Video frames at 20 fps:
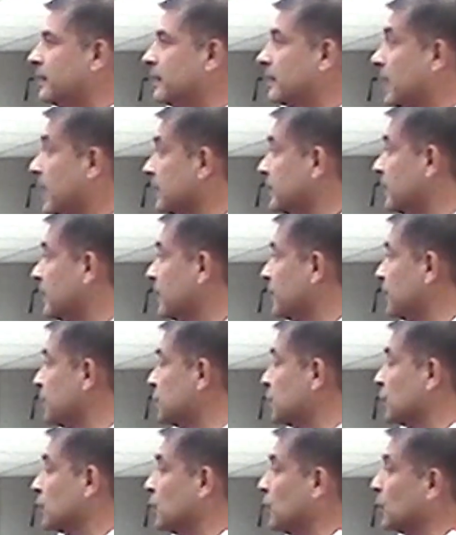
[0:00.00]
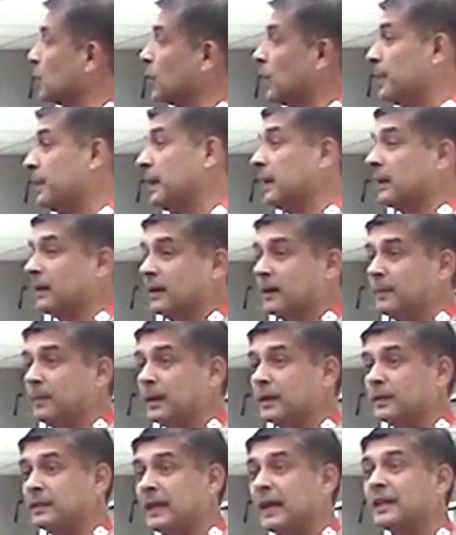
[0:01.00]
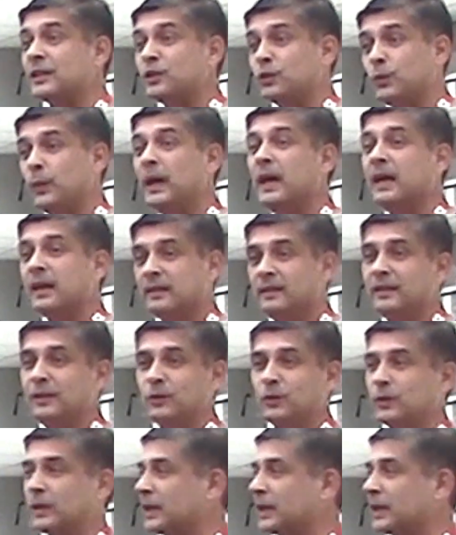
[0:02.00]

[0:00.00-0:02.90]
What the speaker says: Rather, we should go to America because that's where the new